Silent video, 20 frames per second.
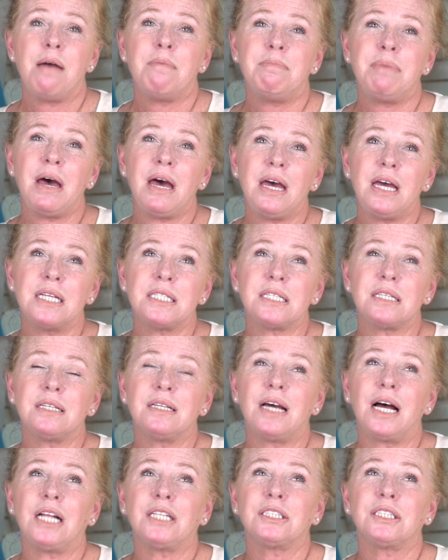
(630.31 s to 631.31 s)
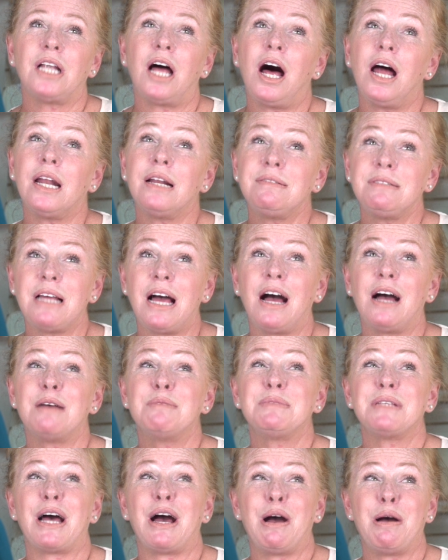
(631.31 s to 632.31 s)
But a lot of
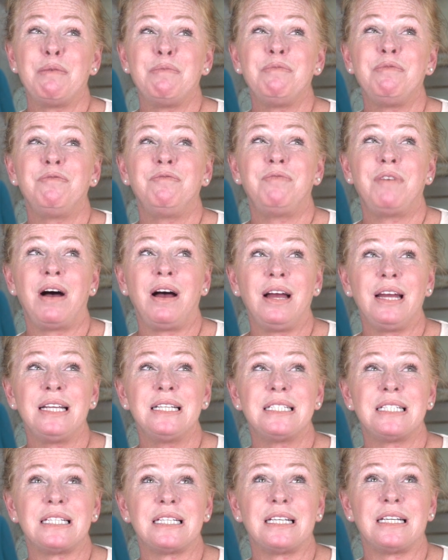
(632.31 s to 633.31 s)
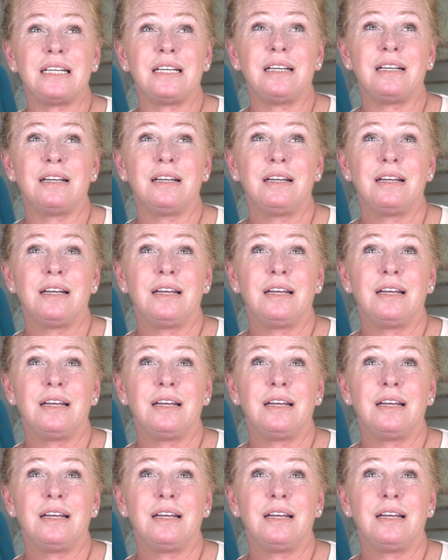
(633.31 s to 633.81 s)
times I'm finding,